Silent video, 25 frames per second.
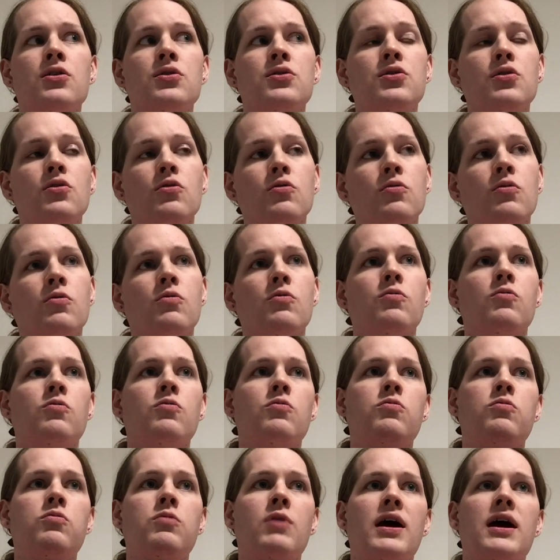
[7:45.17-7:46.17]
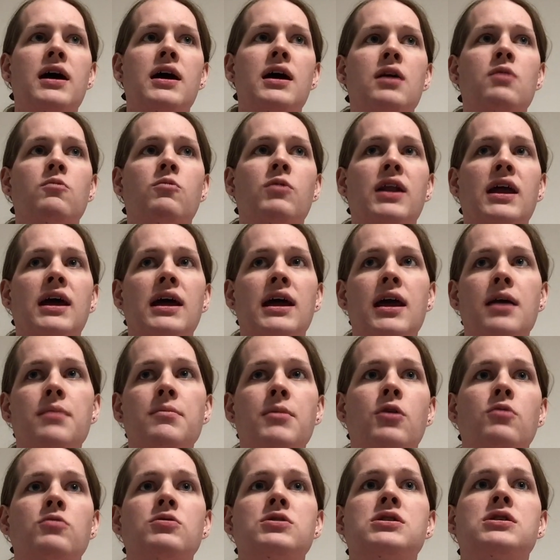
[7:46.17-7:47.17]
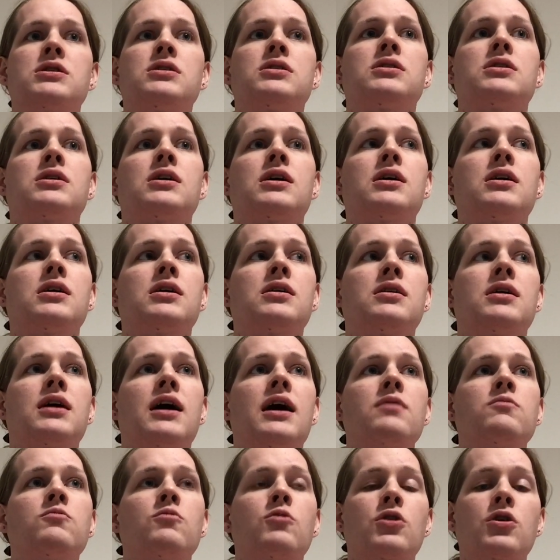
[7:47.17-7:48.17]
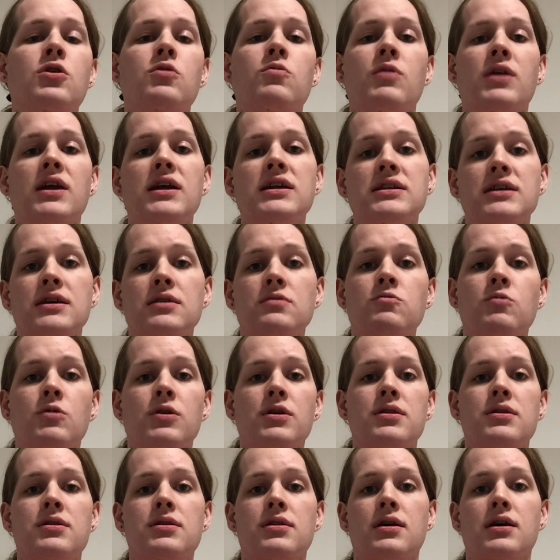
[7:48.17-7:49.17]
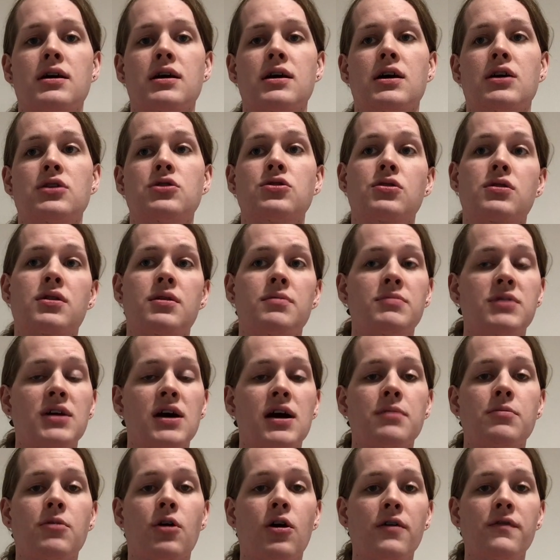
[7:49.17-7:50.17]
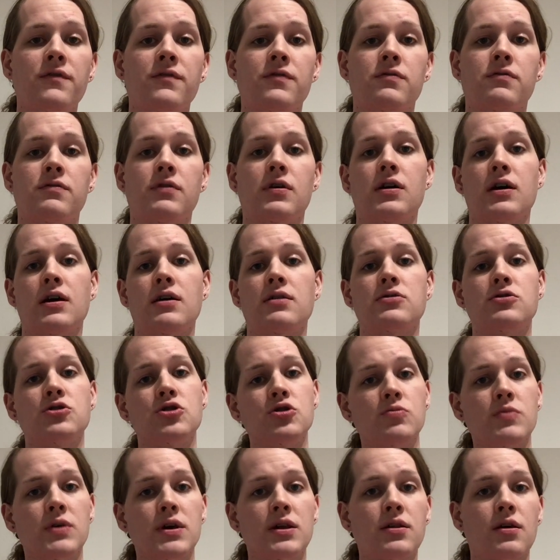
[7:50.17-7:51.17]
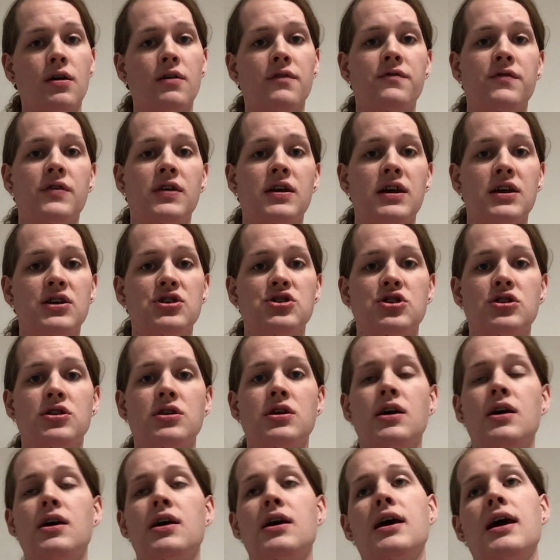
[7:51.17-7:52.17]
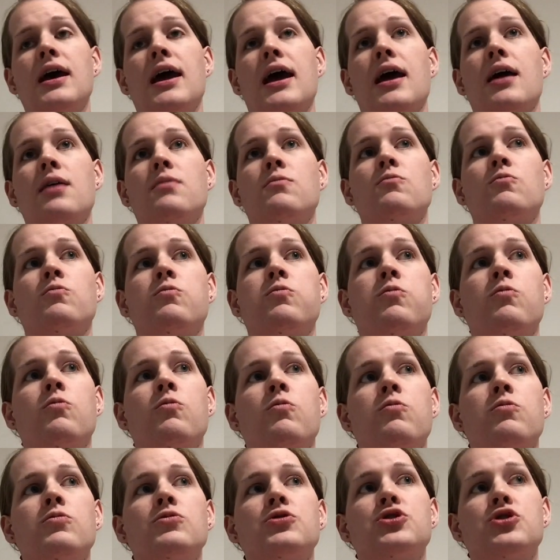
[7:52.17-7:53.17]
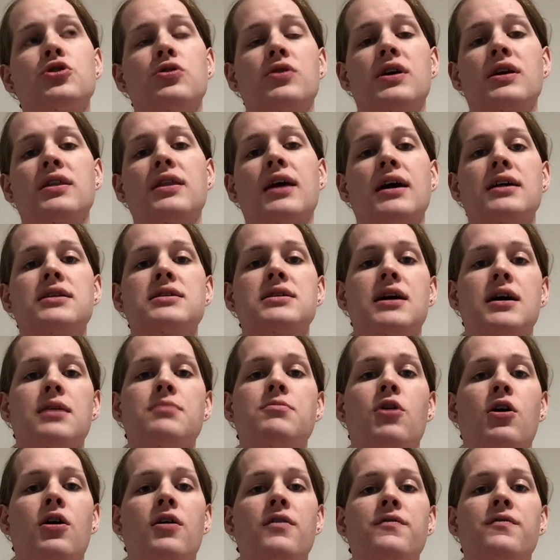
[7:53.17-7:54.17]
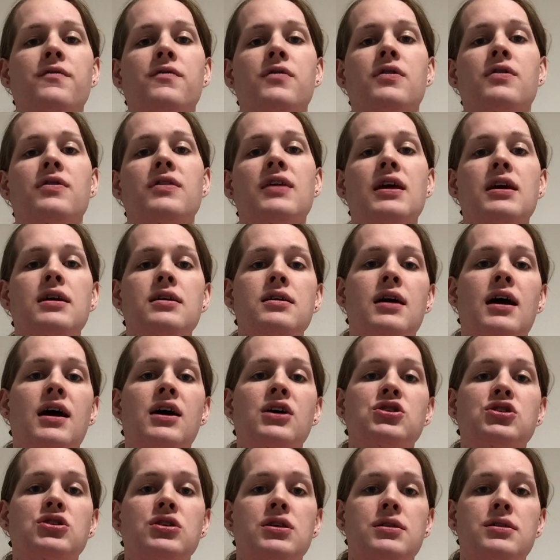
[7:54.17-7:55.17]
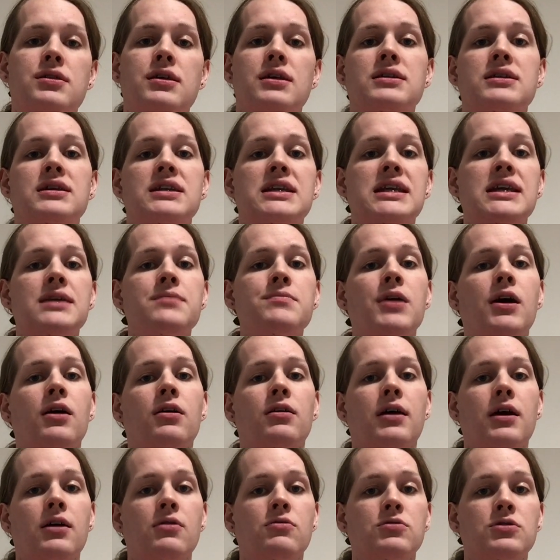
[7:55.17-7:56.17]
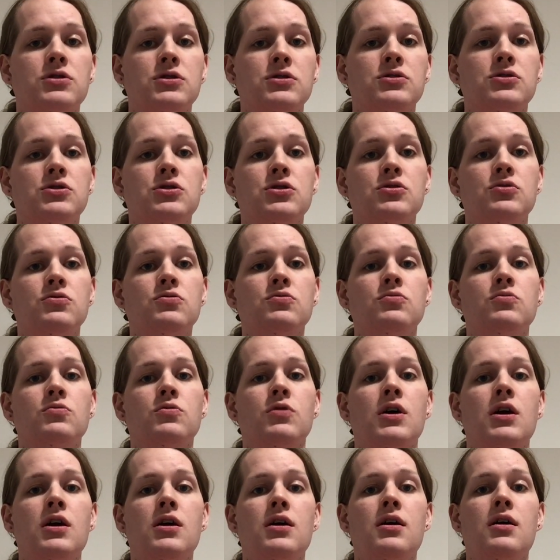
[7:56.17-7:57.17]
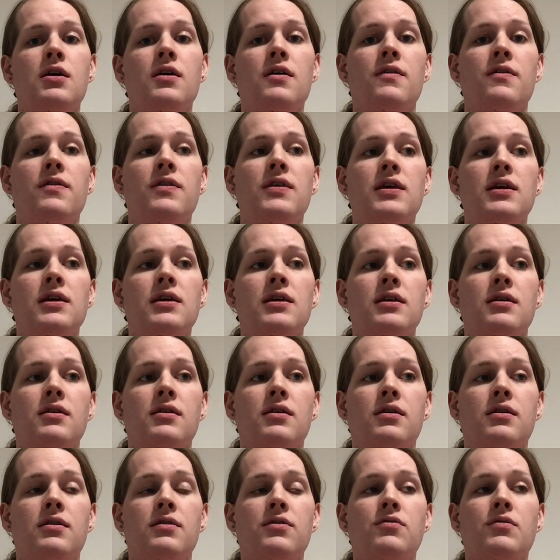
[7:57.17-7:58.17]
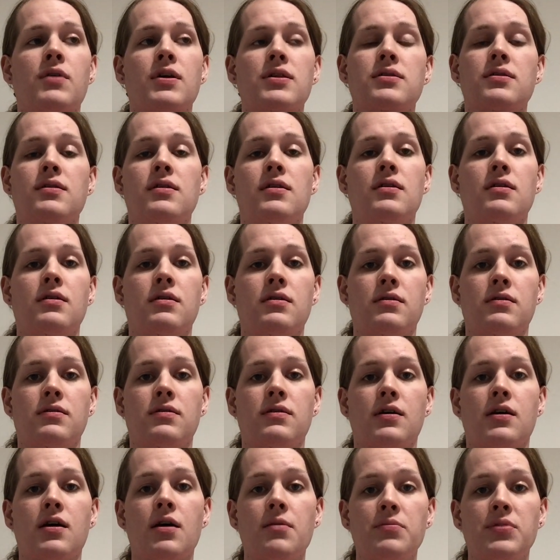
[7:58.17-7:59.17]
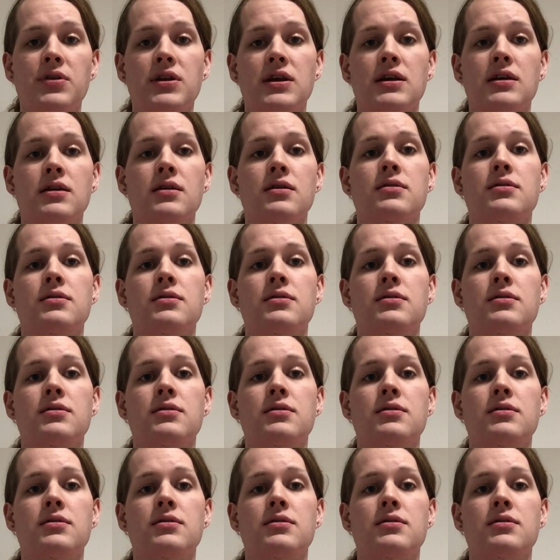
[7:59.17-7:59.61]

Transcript: so when I came out at work, what I did was I took some time off. I had 2 weeks off vacation, and during that time off, they actually sent an email out to the rest of the company